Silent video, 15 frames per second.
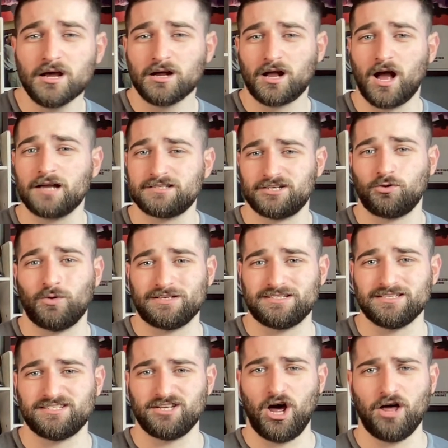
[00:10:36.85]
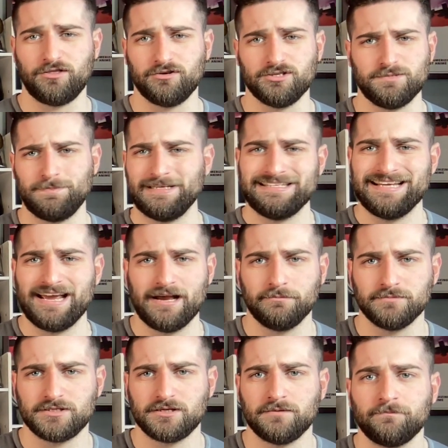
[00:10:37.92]
consequences to others be
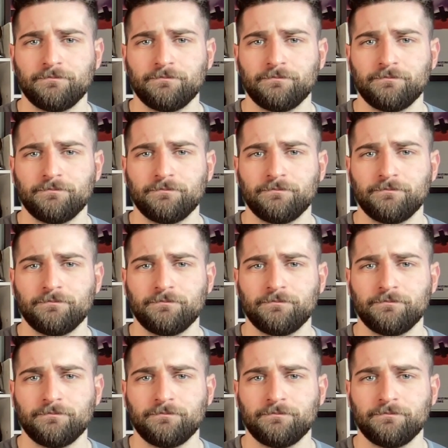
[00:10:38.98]
damned.